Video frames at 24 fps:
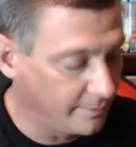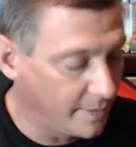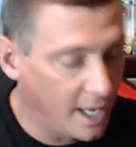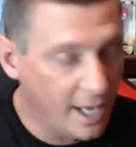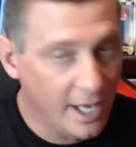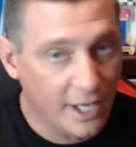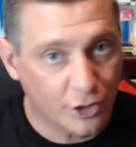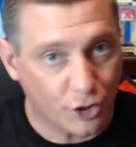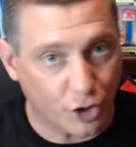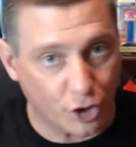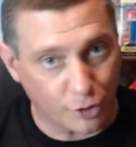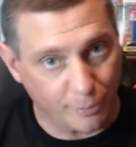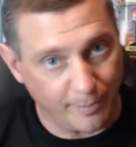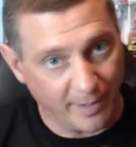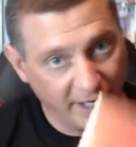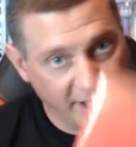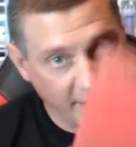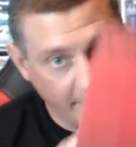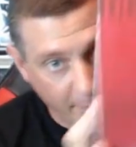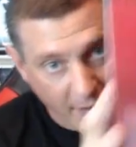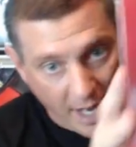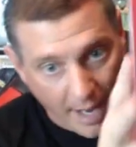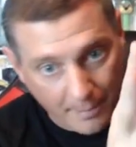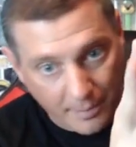So speaking of
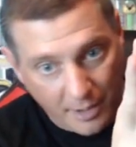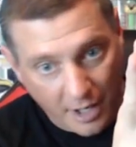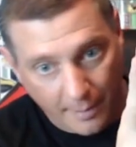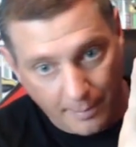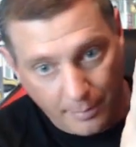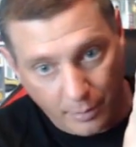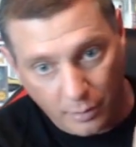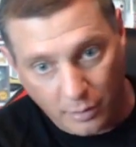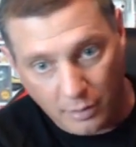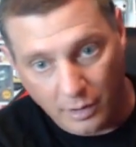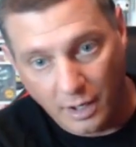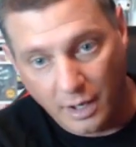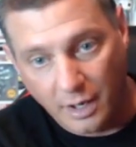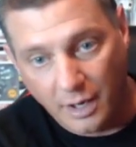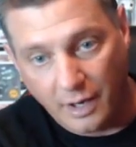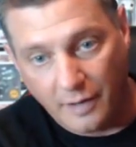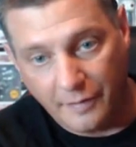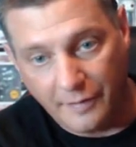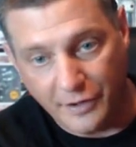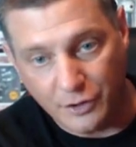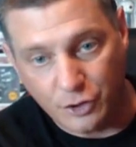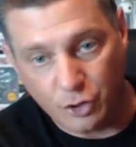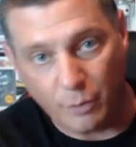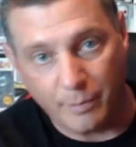Pop Couple,
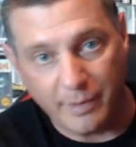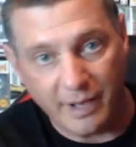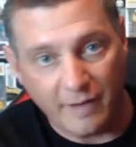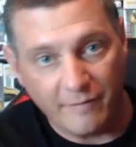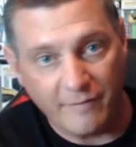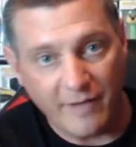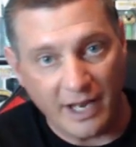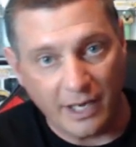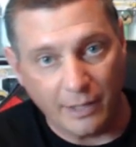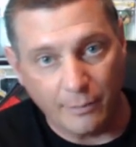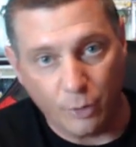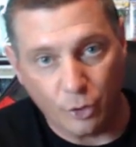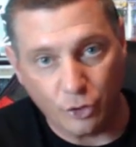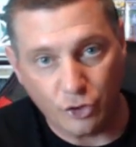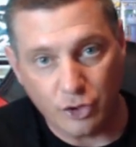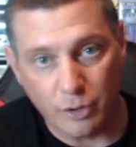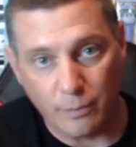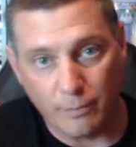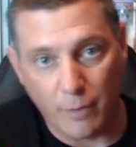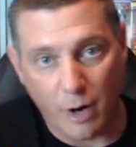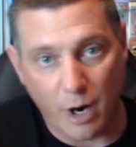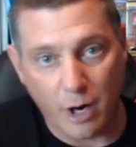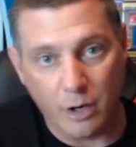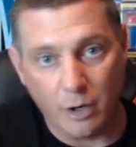this will be available
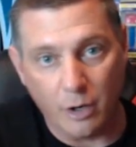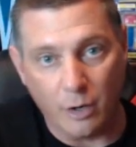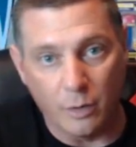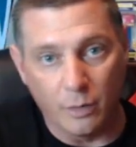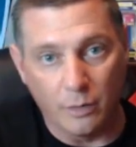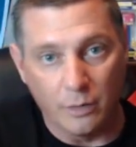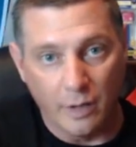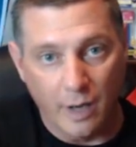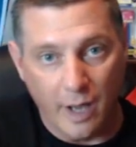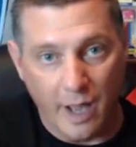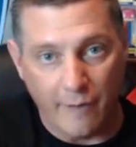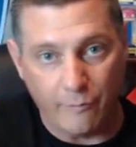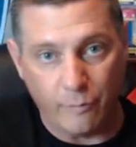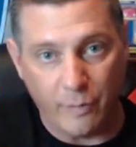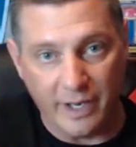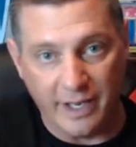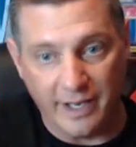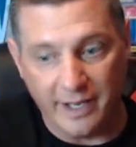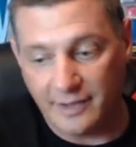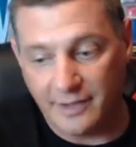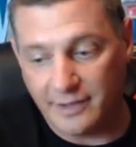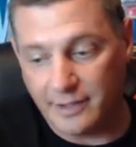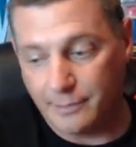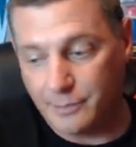tomorrow if we can
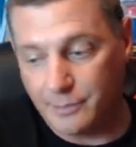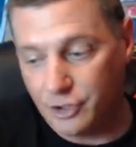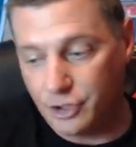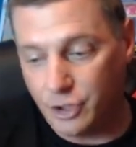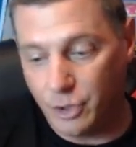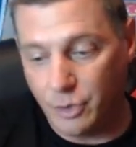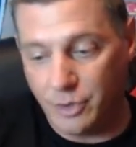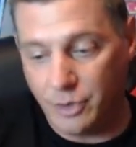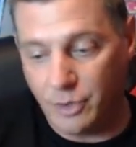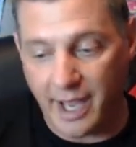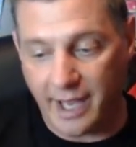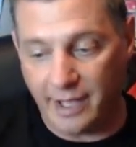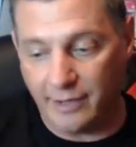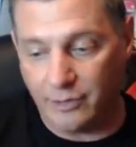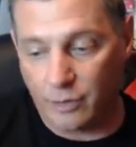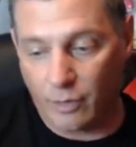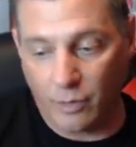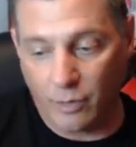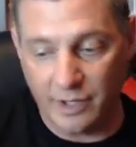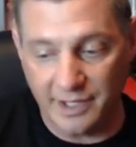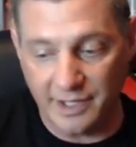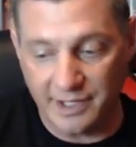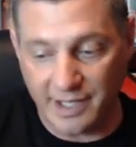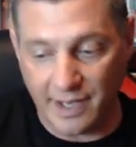get them to 2K. They're
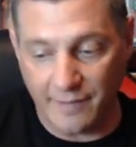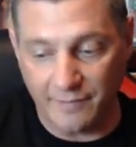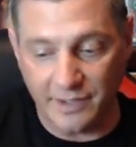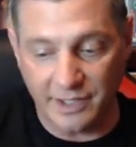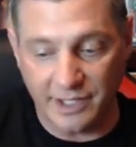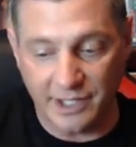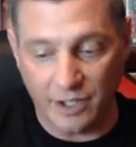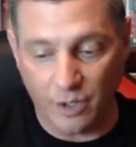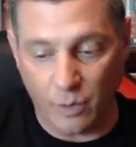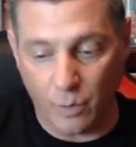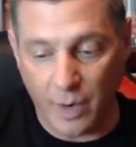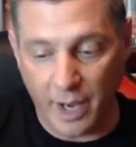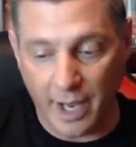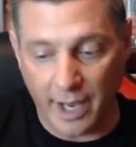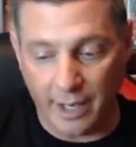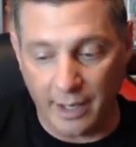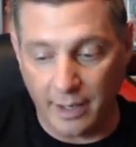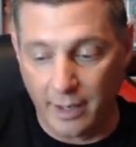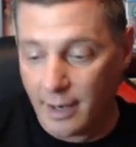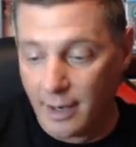only 17 away.